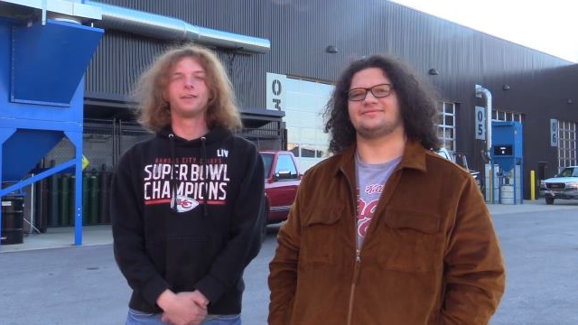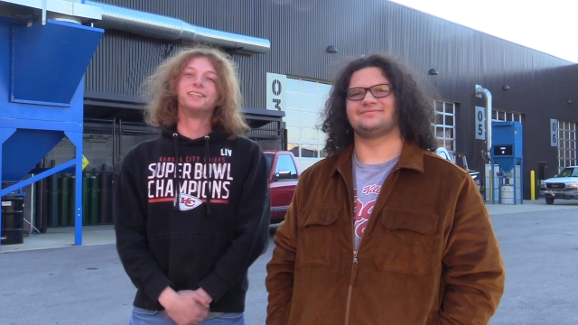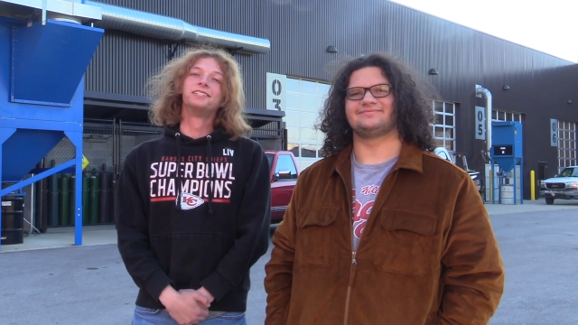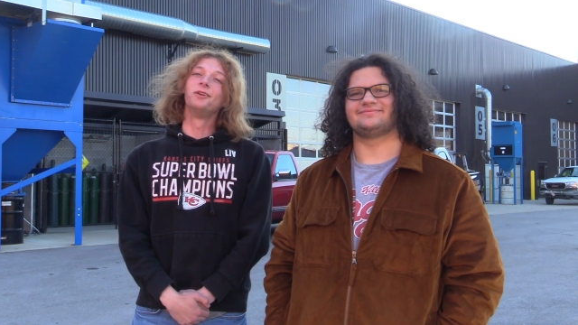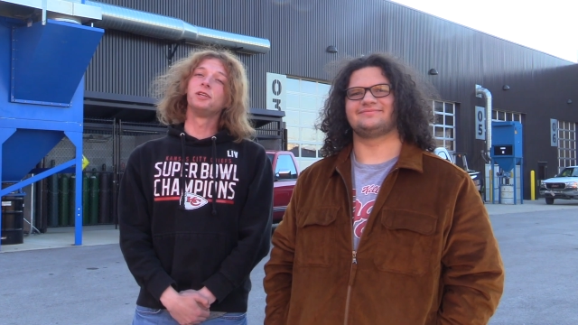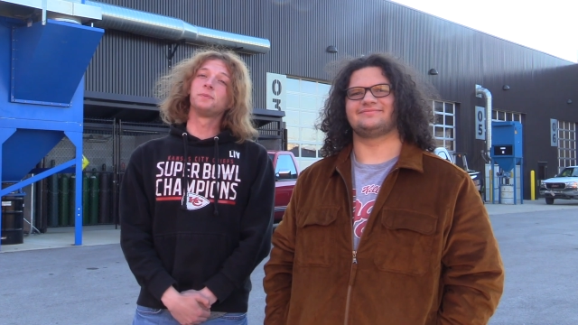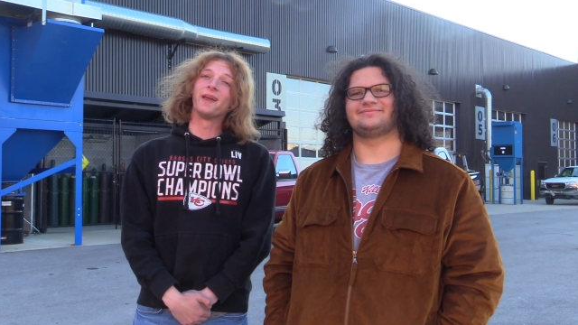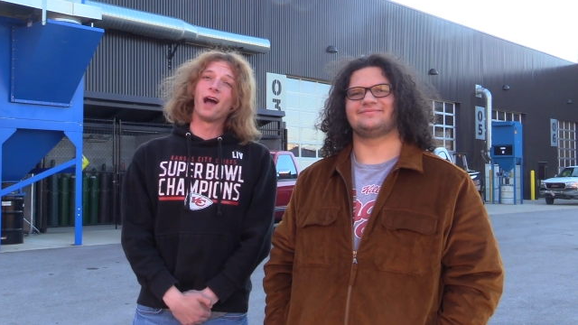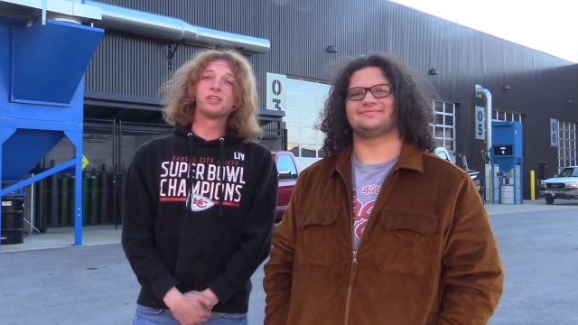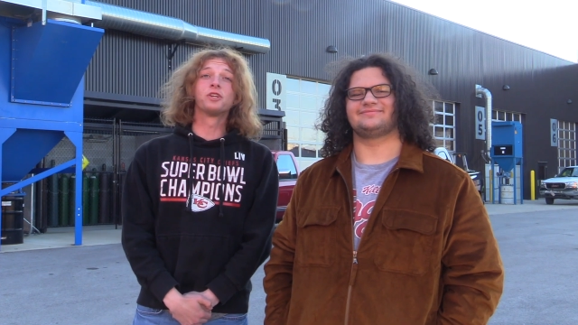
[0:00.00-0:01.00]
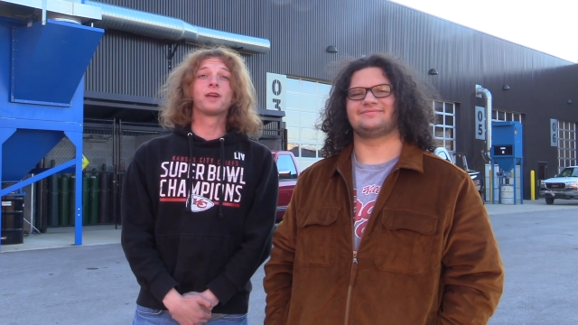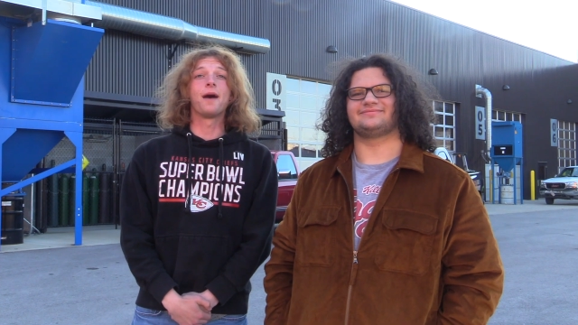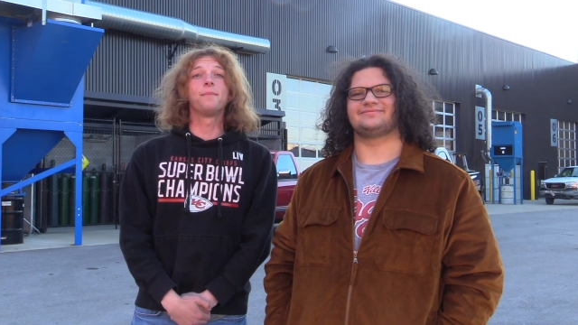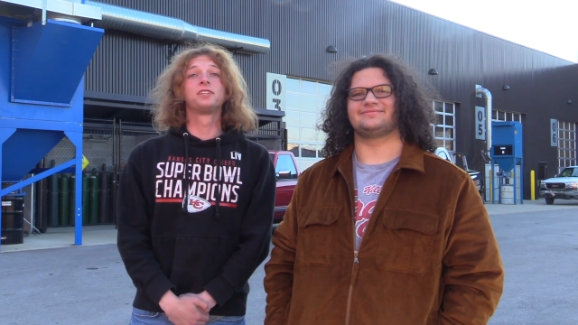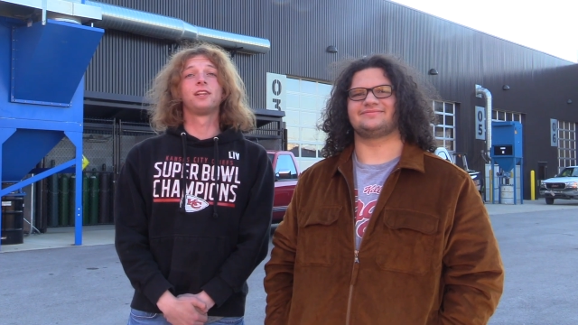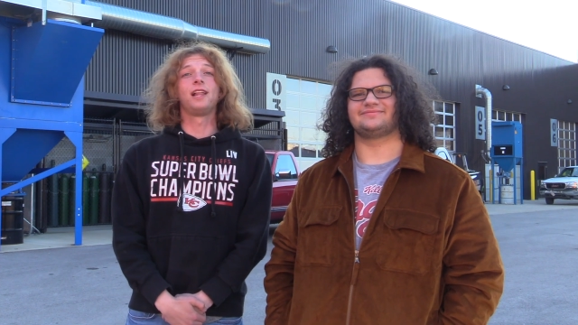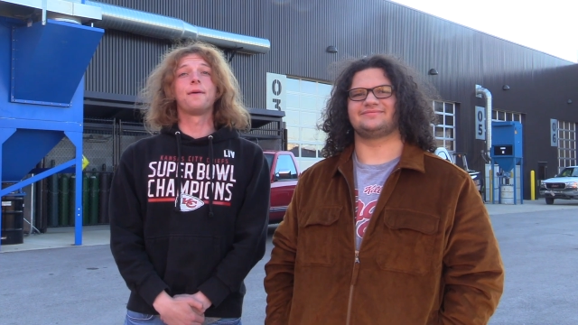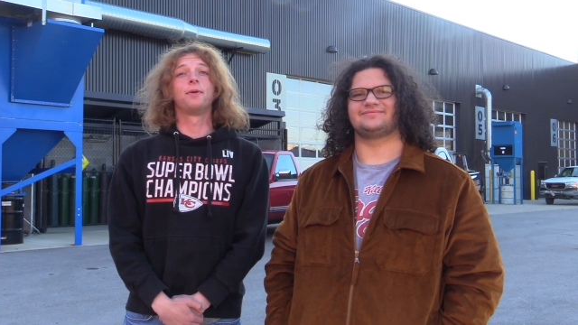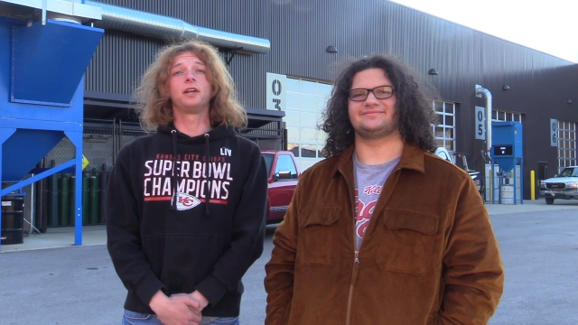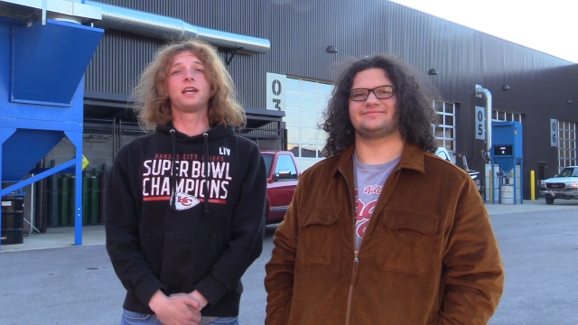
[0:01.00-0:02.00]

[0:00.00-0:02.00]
Speaker 1: Students may also come into the library to